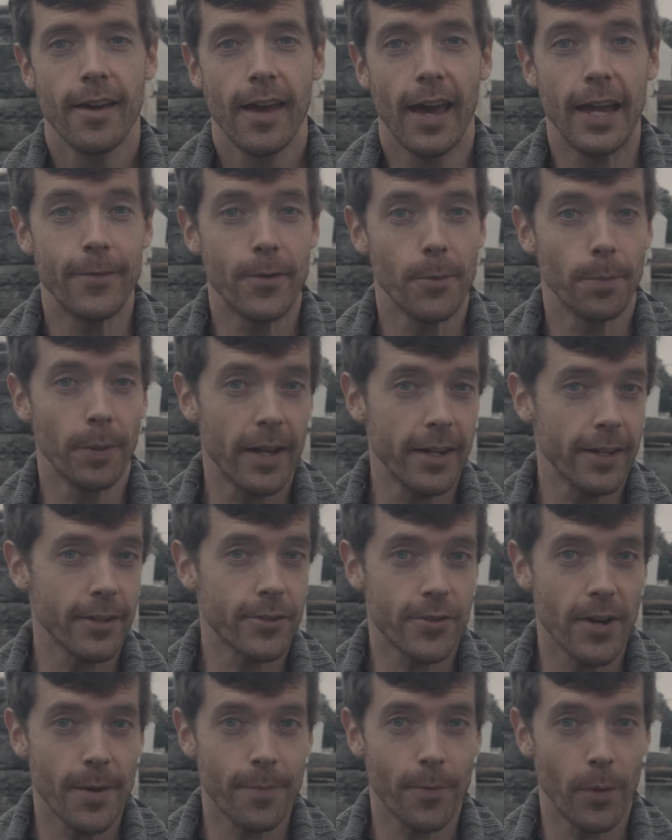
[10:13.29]
And if you're planning a
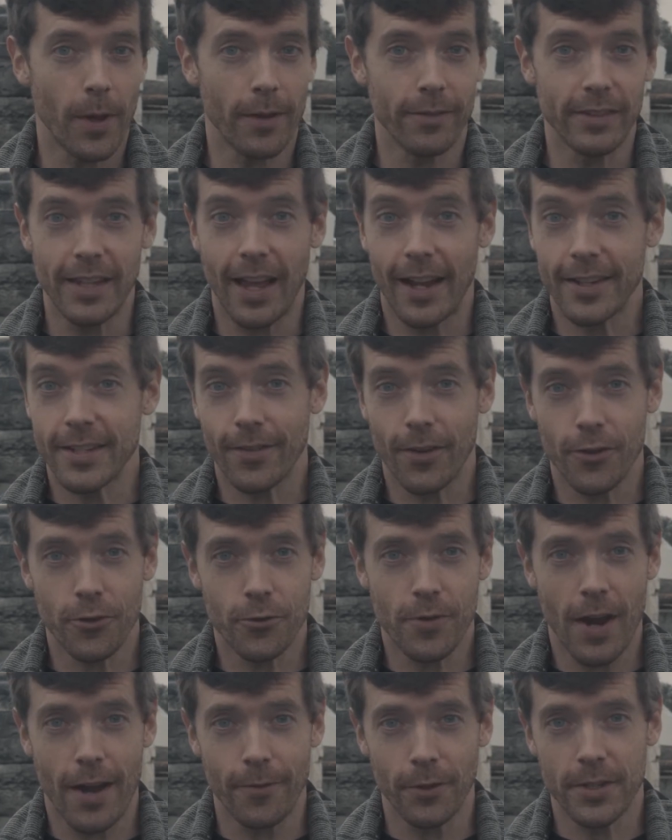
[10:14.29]
trip, we have lots of other
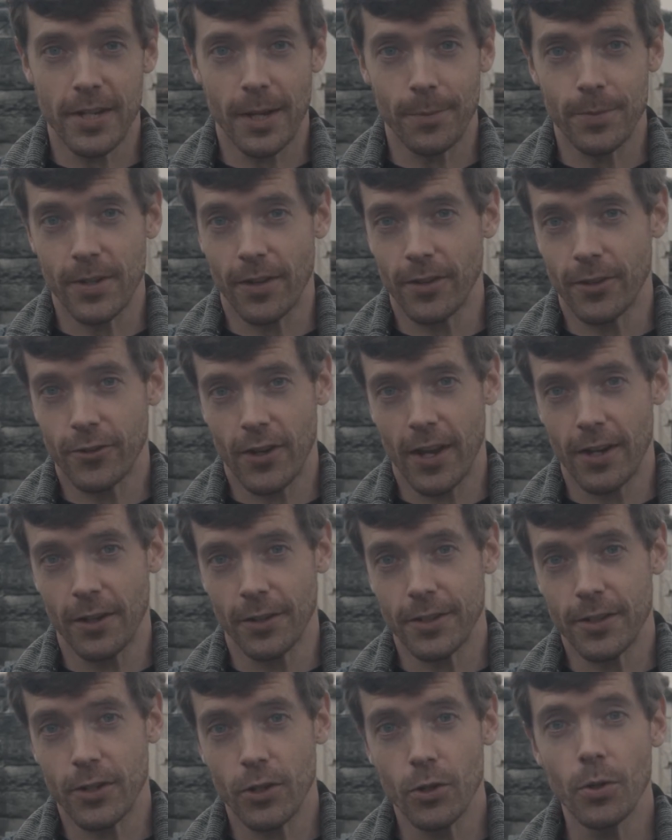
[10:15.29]
travel tips on the channel
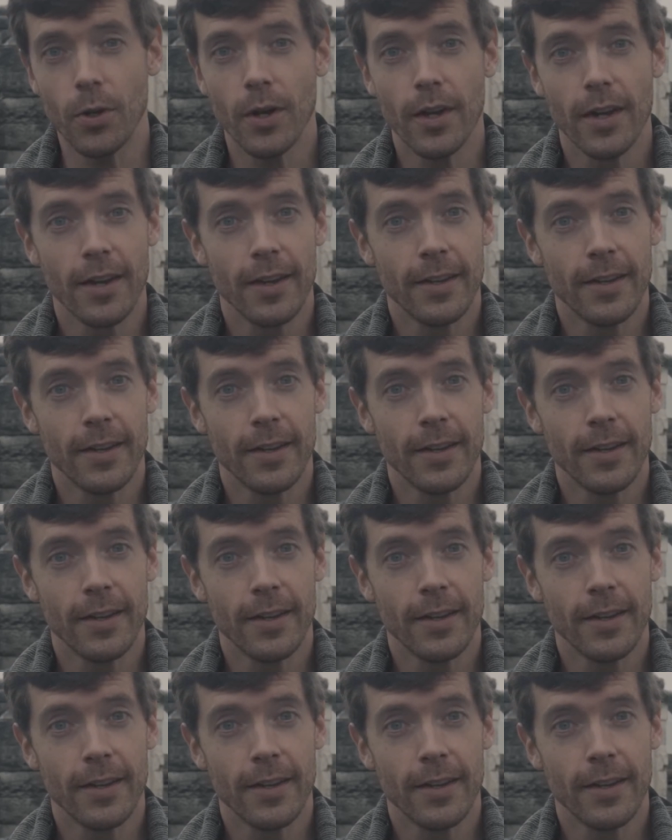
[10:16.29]
too.